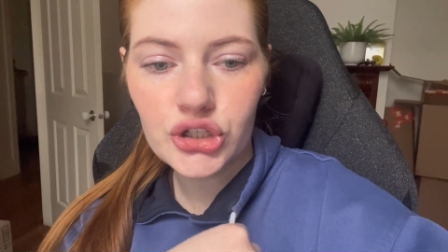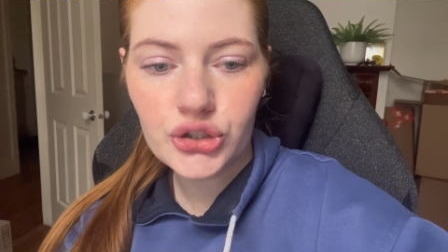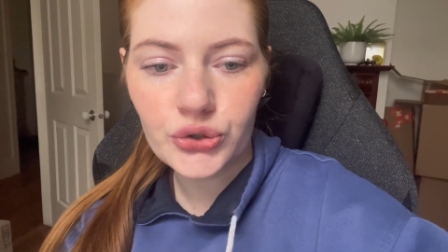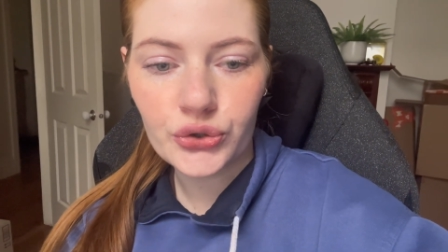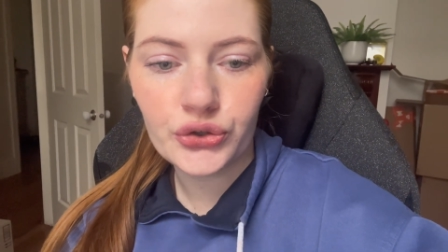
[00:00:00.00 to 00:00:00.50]

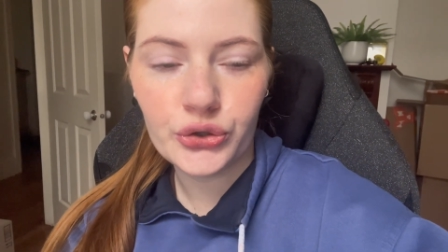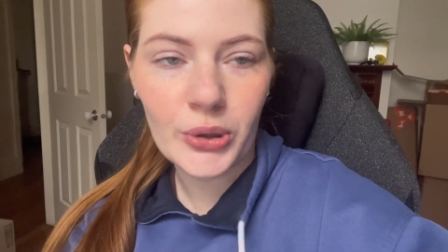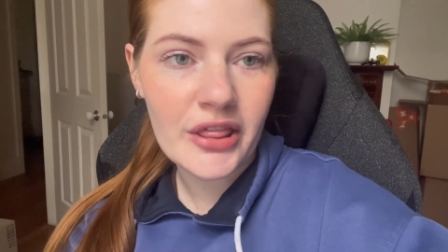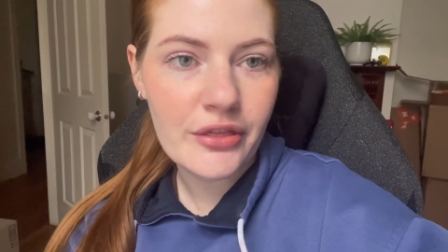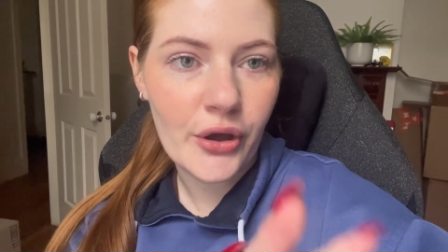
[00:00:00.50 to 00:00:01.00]

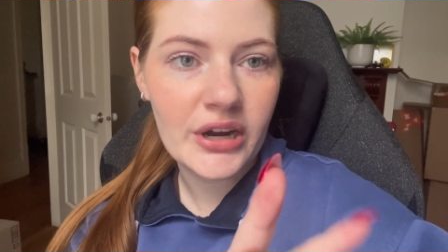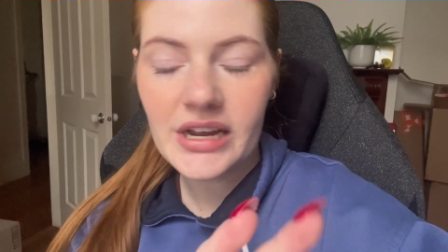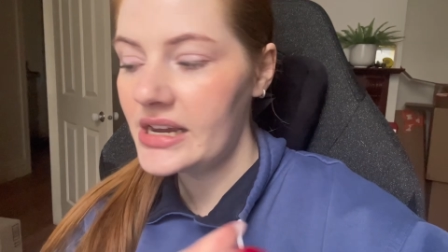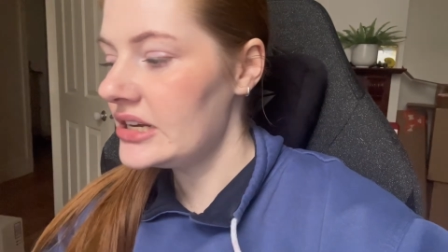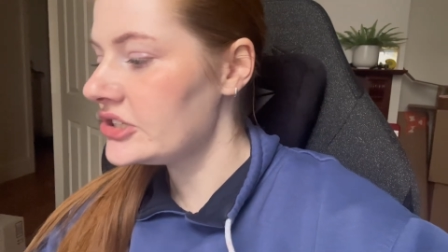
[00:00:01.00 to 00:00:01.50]

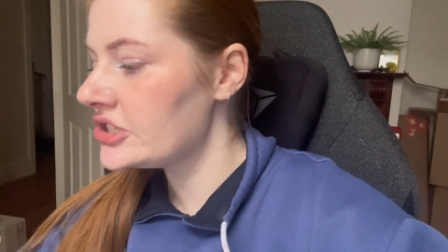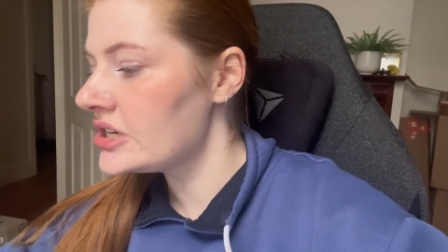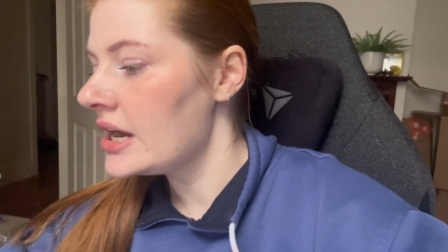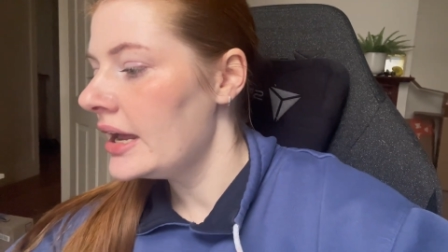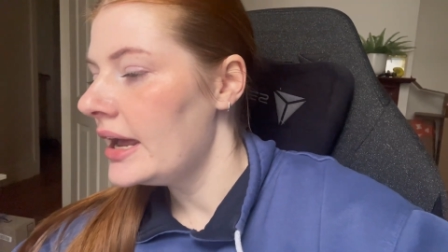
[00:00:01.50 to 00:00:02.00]
2.30ish
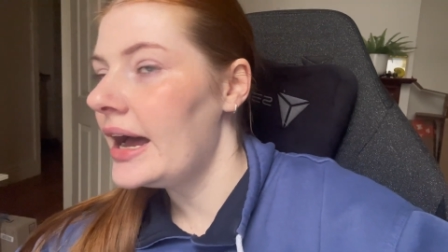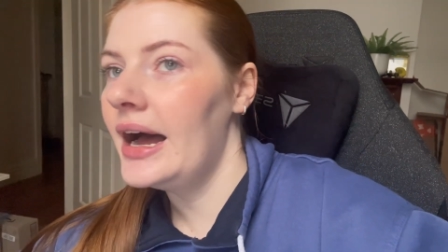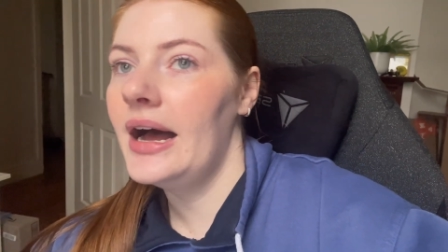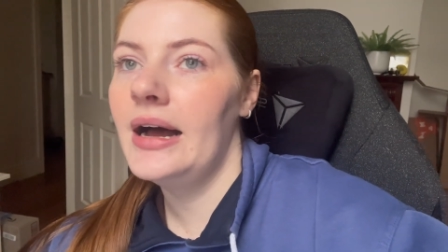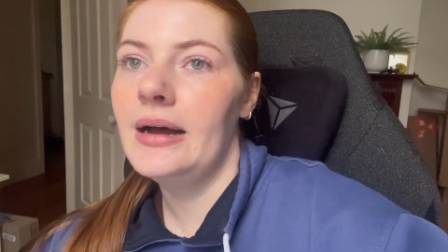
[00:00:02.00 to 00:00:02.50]

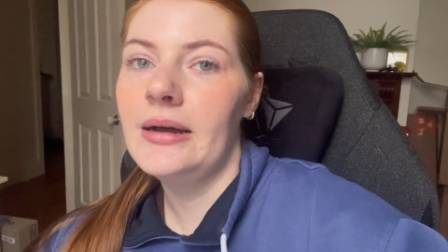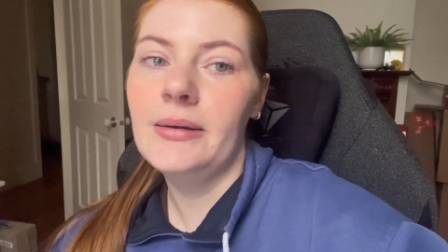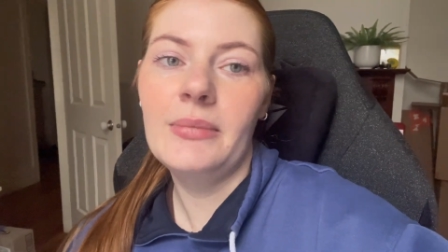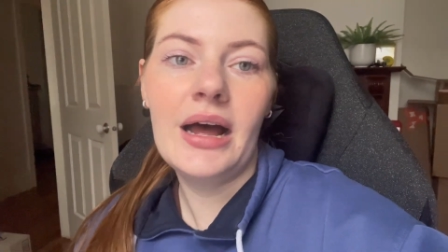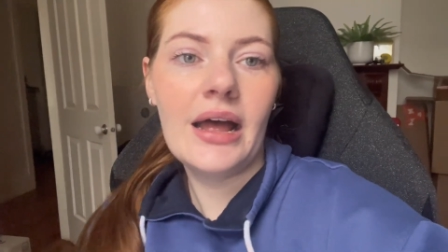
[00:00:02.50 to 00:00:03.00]
um,